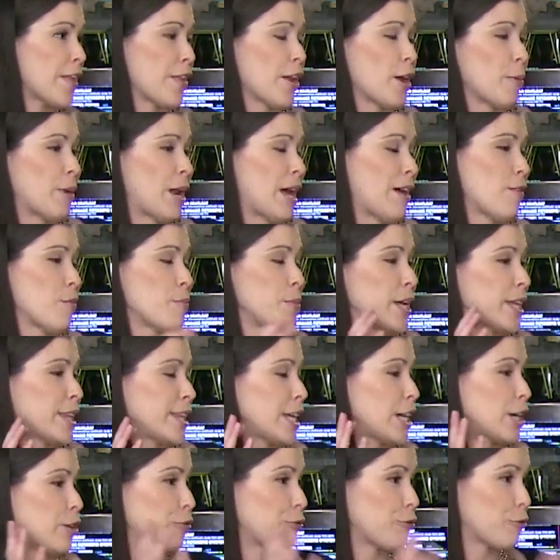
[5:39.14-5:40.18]
and then I'm going to have a big
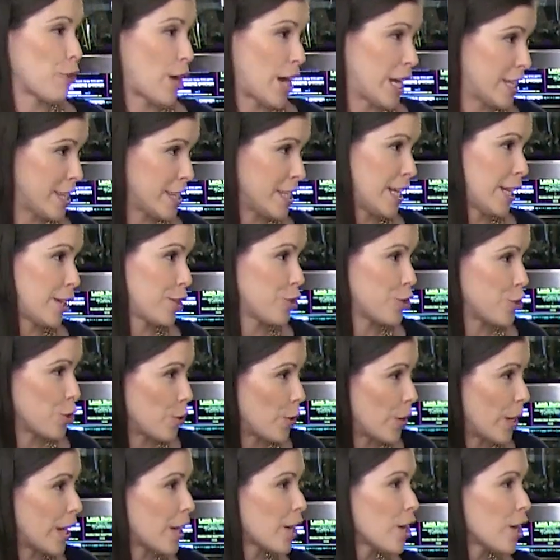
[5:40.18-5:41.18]
thing of rice next to it.